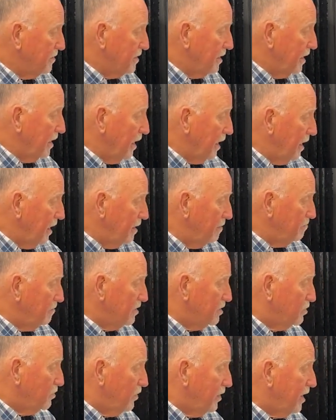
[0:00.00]
the E in
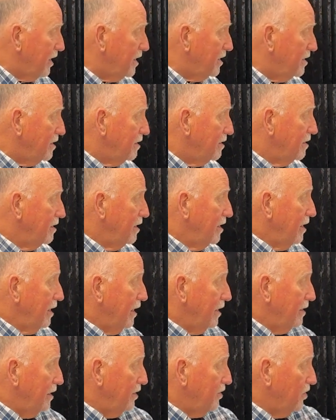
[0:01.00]
between,
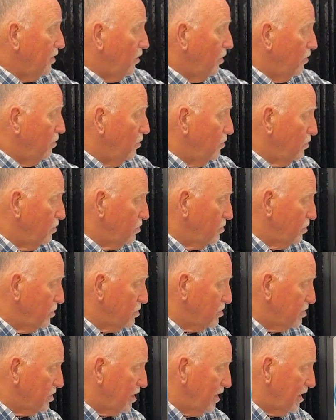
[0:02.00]
and then you go 1, 2,
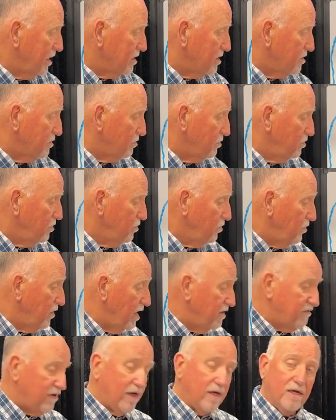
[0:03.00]
3 through
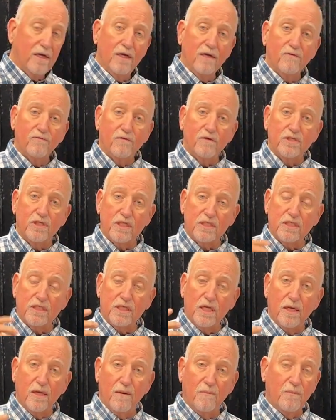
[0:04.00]
9 for just the
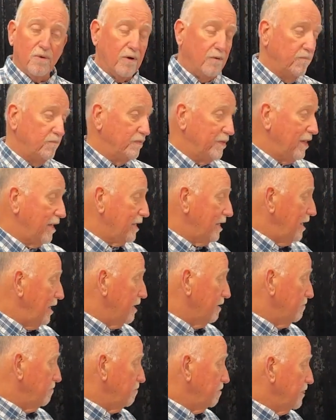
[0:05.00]
number.
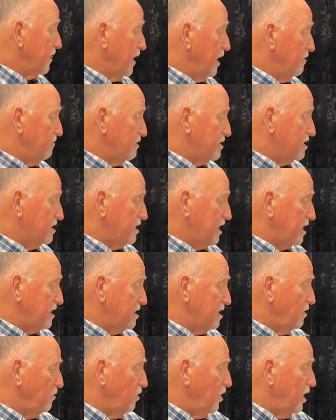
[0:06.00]
Again, if it's
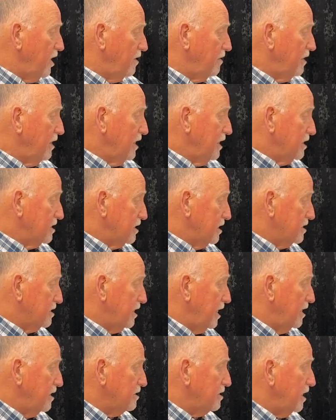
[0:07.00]
61,
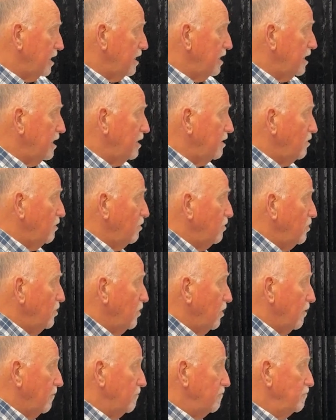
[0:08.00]

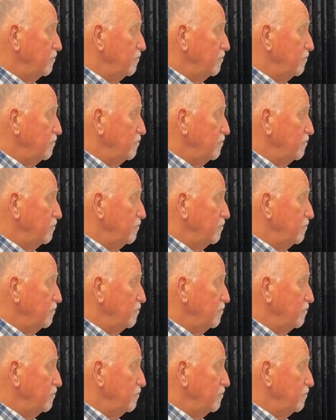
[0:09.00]
61.